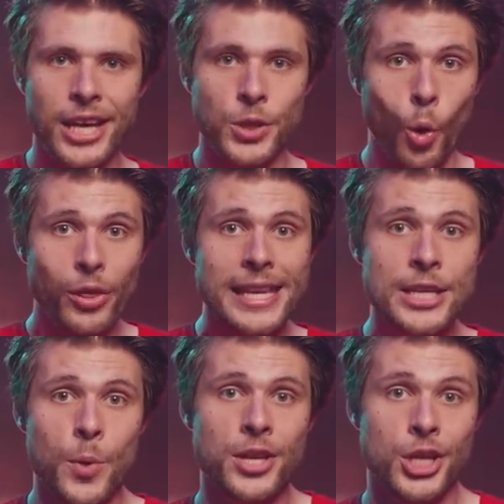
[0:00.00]
you only
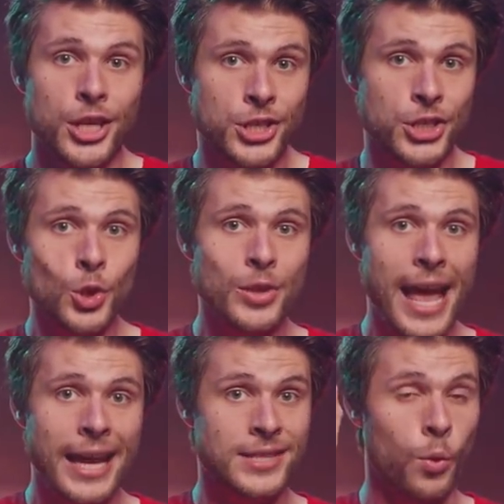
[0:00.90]
need to adjust 2
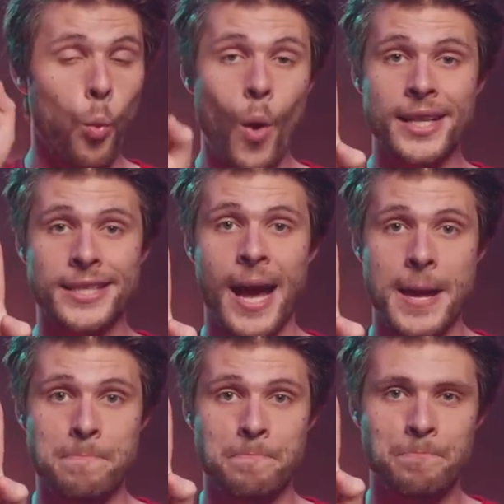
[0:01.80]
legs one
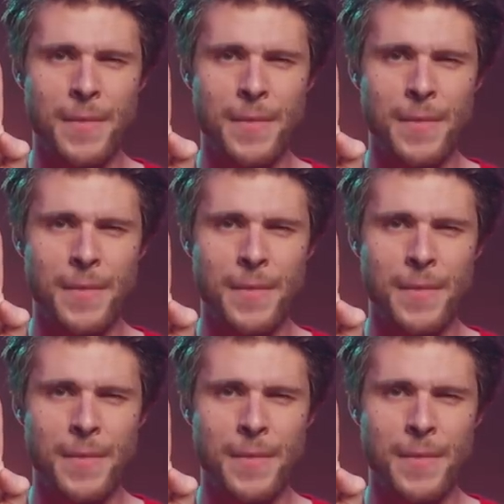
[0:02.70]
time.